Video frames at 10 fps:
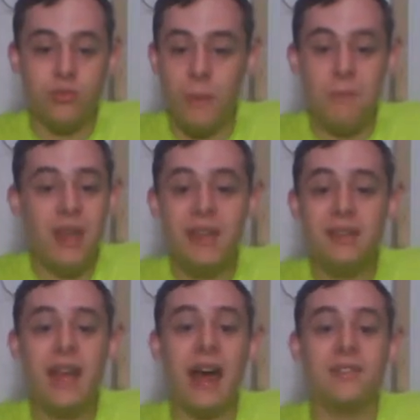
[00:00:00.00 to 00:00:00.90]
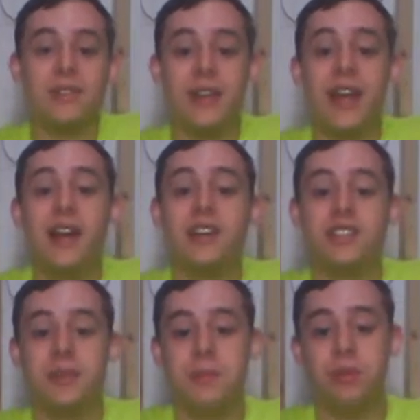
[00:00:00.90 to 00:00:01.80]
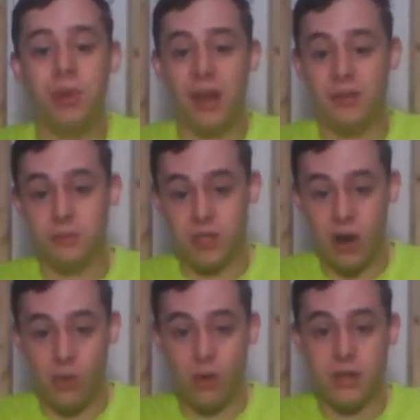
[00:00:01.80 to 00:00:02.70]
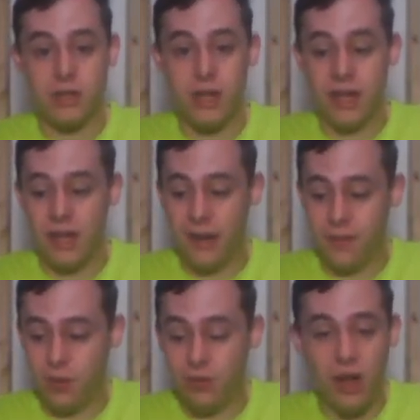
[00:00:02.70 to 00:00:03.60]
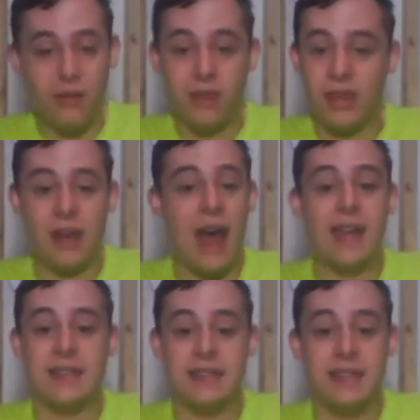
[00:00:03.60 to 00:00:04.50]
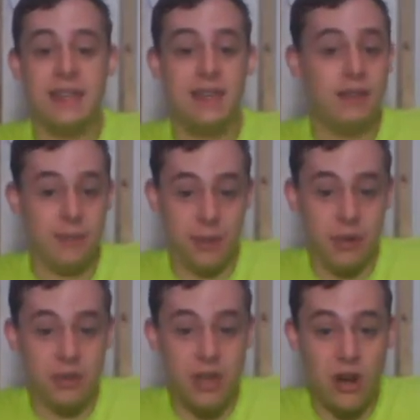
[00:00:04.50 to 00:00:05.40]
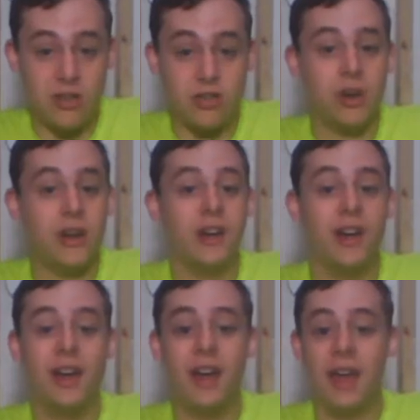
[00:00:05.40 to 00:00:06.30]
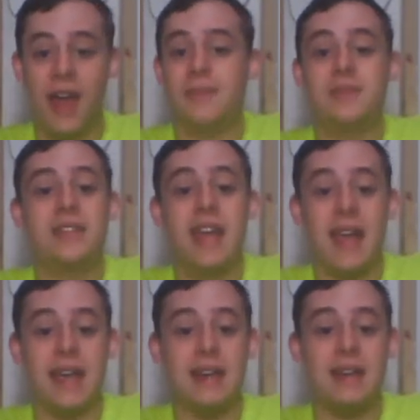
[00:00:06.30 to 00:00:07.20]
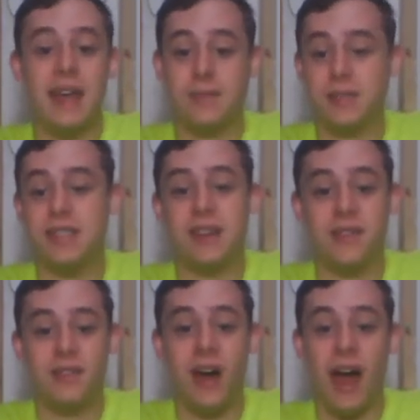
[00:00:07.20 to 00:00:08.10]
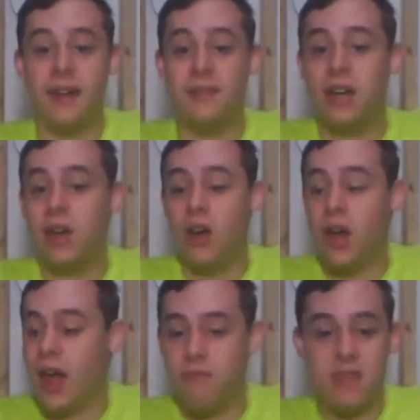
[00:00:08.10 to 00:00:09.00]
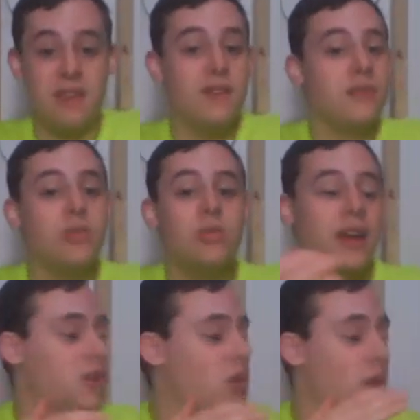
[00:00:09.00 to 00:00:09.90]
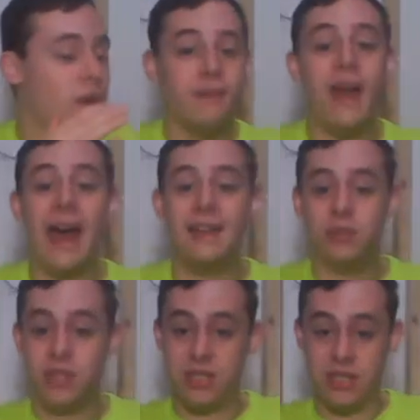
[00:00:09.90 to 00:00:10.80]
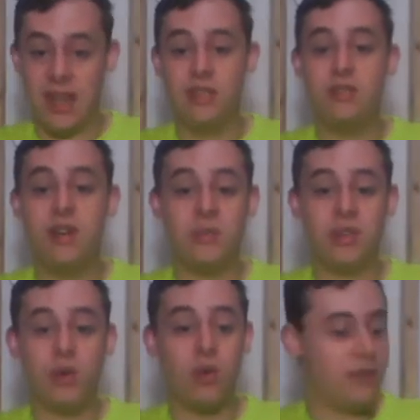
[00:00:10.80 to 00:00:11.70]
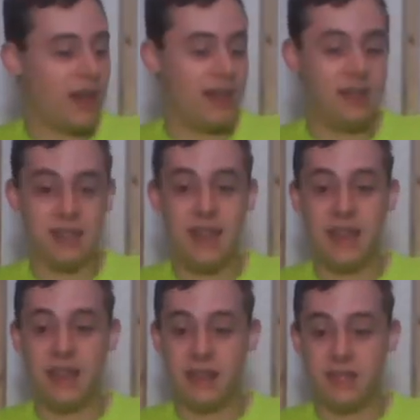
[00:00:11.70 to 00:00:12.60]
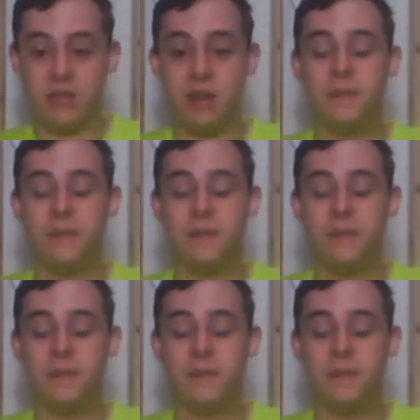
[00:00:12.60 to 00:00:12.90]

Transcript: immediately after, get a ship you like from Star Wars. If you love like an ISD, Imperial Star Destroyer, MC-80, MC-75, even if you like the Corvette, which they do come with a Corvette in this one,